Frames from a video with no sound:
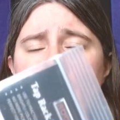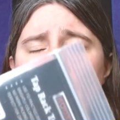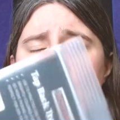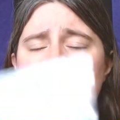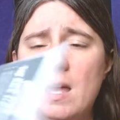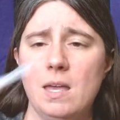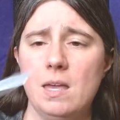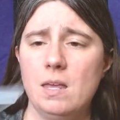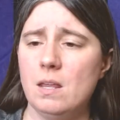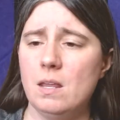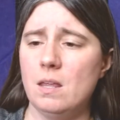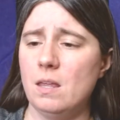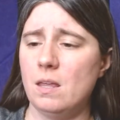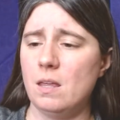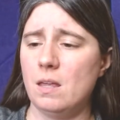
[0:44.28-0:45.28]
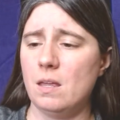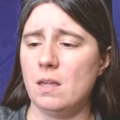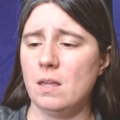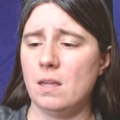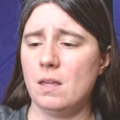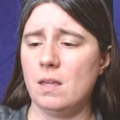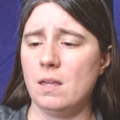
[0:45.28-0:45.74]
And
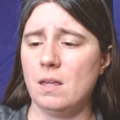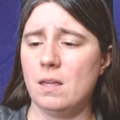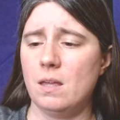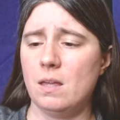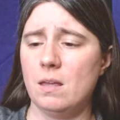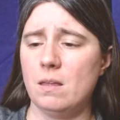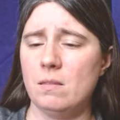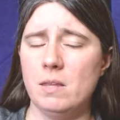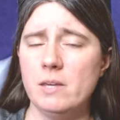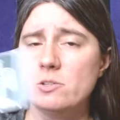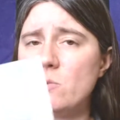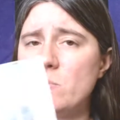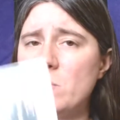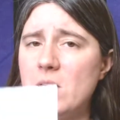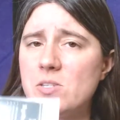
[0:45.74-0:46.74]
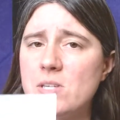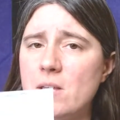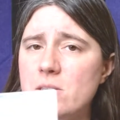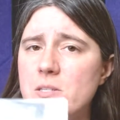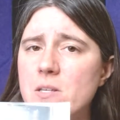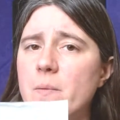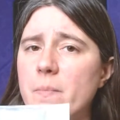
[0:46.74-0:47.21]
these will make
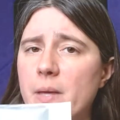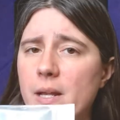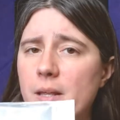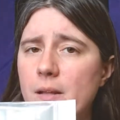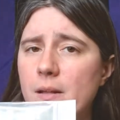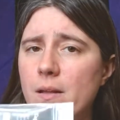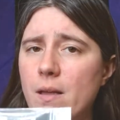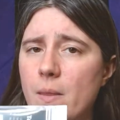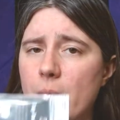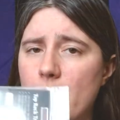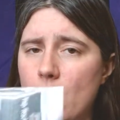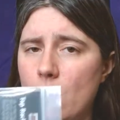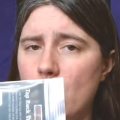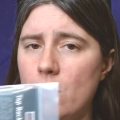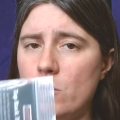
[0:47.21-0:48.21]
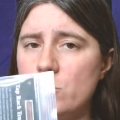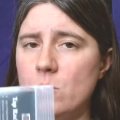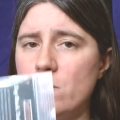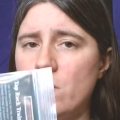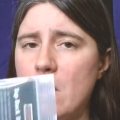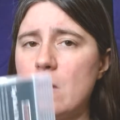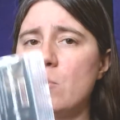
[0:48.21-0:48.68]
sense in a minute, and they are also
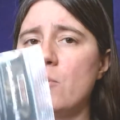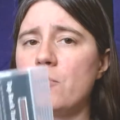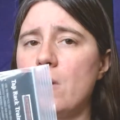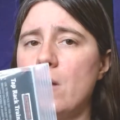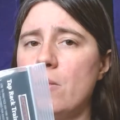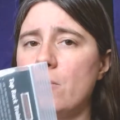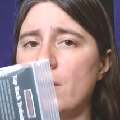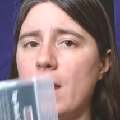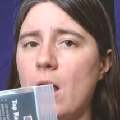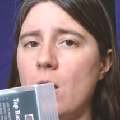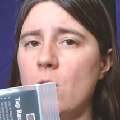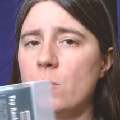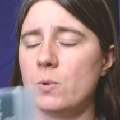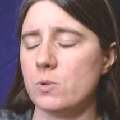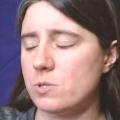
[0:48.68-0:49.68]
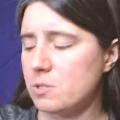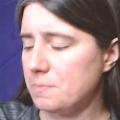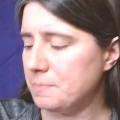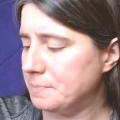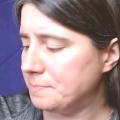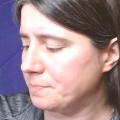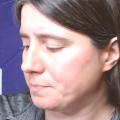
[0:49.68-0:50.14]
available for other calibers.
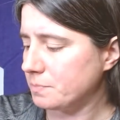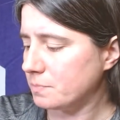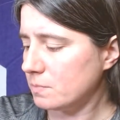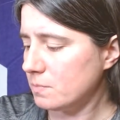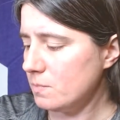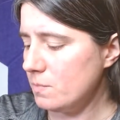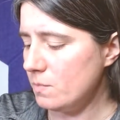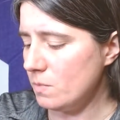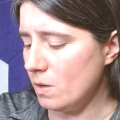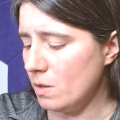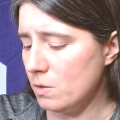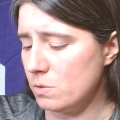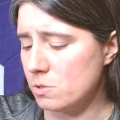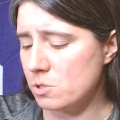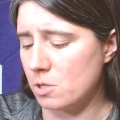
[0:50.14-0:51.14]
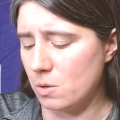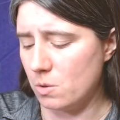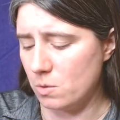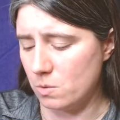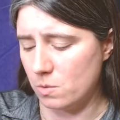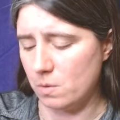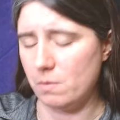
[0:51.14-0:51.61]

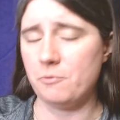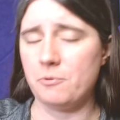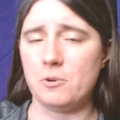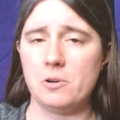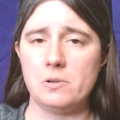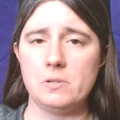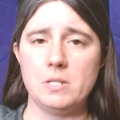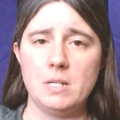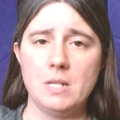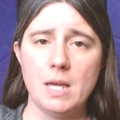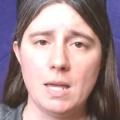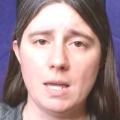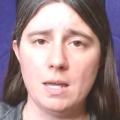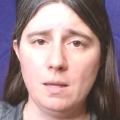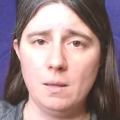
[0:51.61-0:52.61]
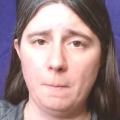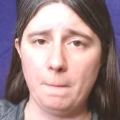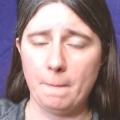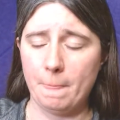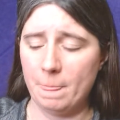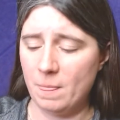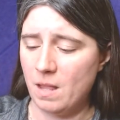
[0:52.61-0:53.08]
So for today,
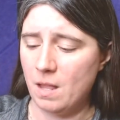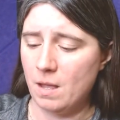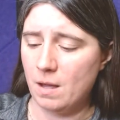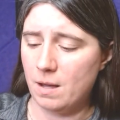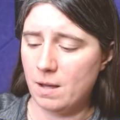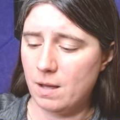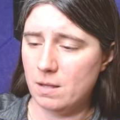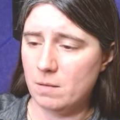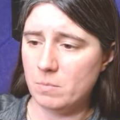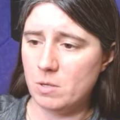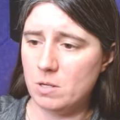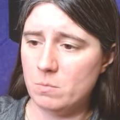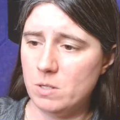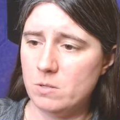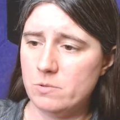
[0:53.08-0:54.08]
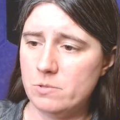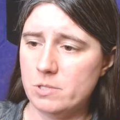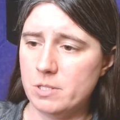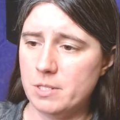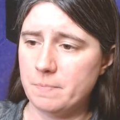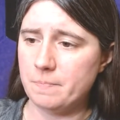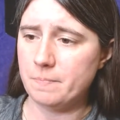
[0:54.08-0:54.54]
I am going to be
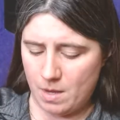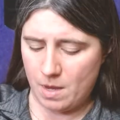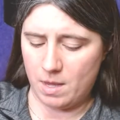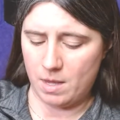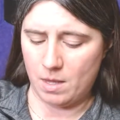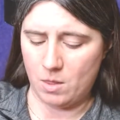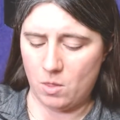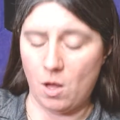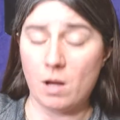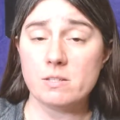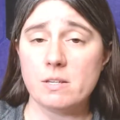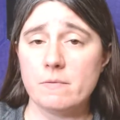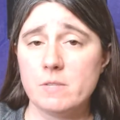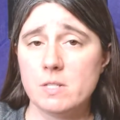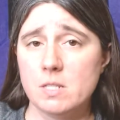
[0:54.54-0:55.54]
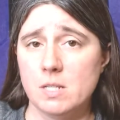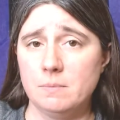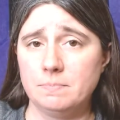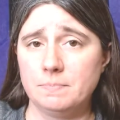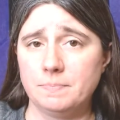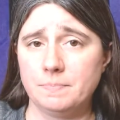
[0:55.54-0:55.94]
using a Glock 17